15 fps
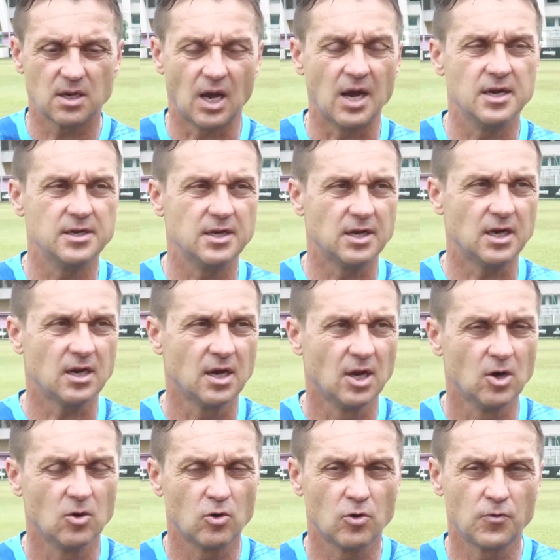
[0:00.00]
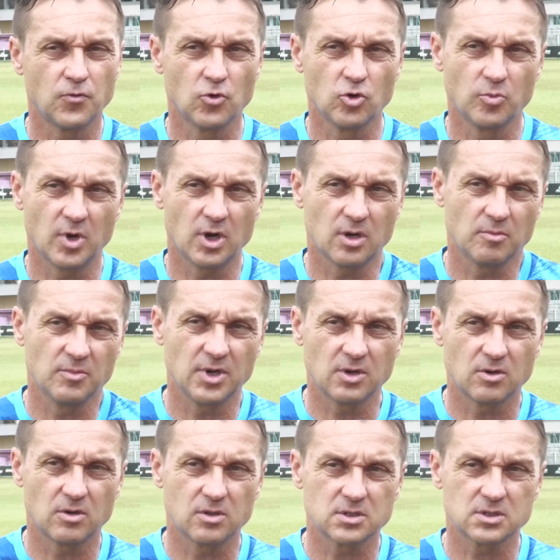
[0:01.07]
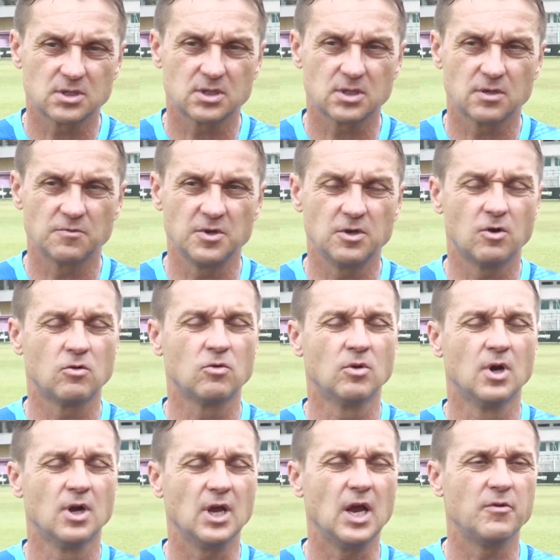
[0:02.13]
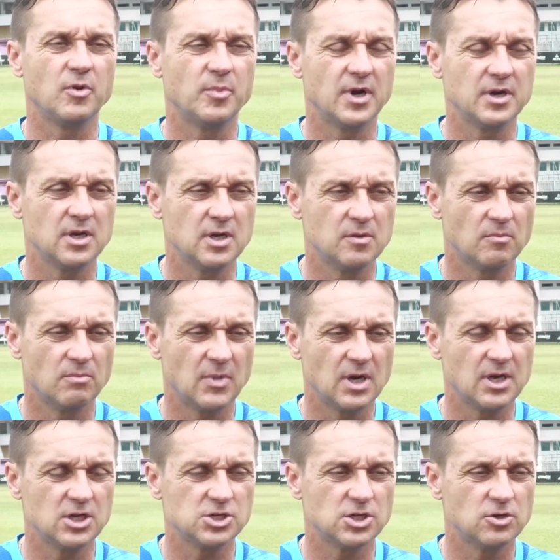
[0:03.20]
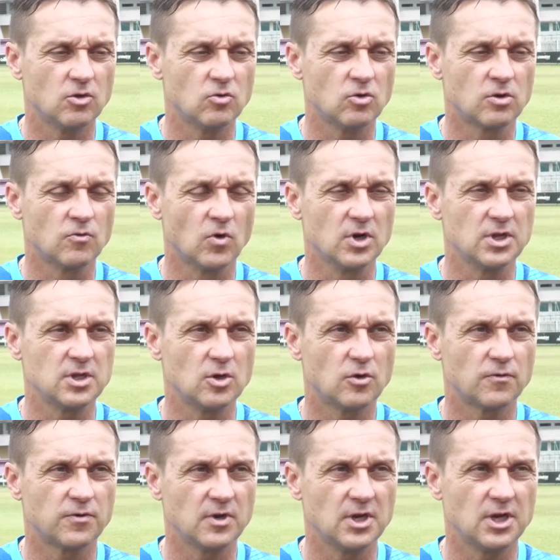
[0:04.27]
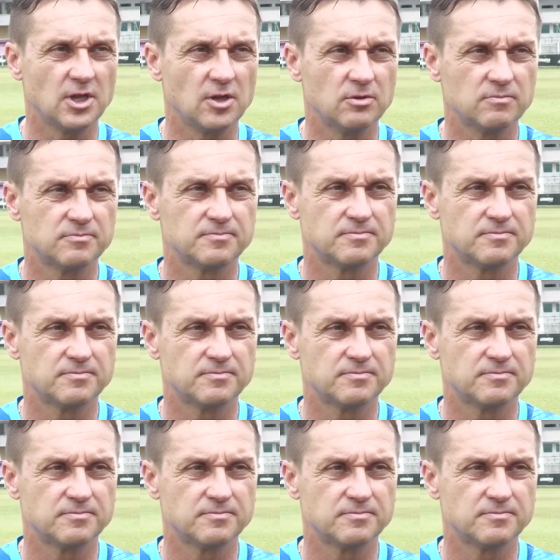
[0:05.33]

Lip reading: idea of football, because we know everybody in Malaysia know quality of Liri Don.